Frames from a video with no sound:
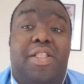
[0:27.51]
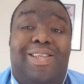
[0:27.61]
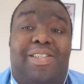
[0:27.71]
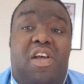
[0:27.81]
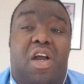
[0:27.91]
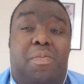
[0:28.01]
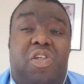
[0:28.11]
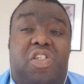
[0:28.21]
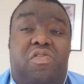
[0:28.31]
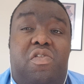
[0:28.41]
This time
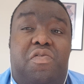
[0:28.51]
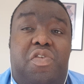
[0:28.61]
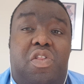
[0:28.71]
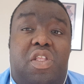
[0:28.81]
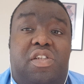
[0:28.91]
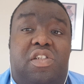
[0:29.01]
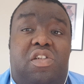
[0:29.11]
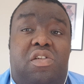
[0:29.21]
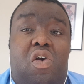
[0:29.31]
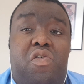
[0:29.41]
it's to review the
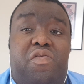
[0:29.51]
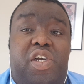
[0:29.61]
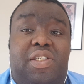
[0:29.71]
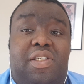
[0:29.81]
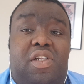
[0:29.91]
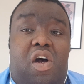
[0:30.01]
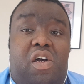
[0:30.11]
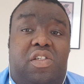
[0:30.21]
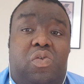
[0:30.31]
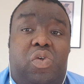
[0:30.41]
Stoke versus
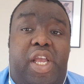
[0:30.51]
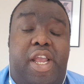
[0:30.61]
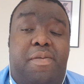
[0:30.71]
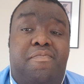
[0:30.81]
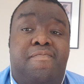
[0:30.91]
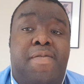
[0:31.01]
Arsenal game.